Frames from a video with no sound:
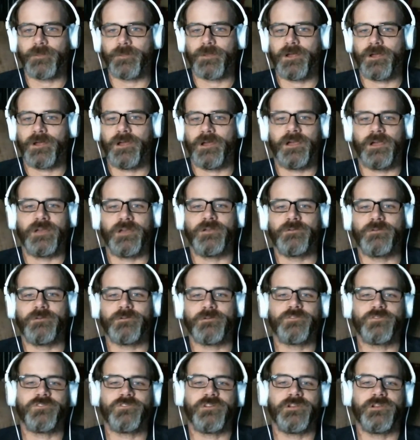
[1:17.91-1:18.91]
I don't
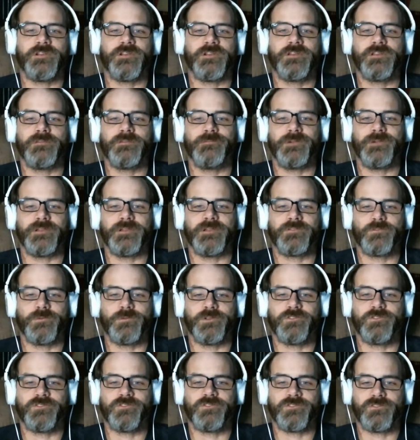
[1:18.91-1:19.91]
really share any of my
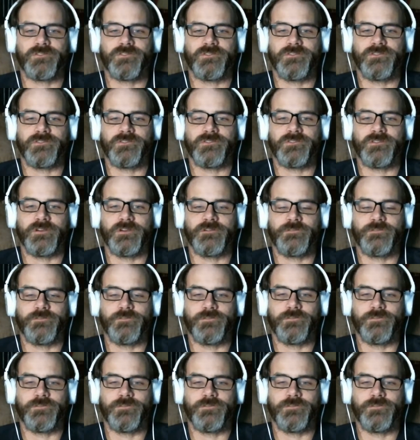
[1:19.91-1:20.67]
Twitch stuff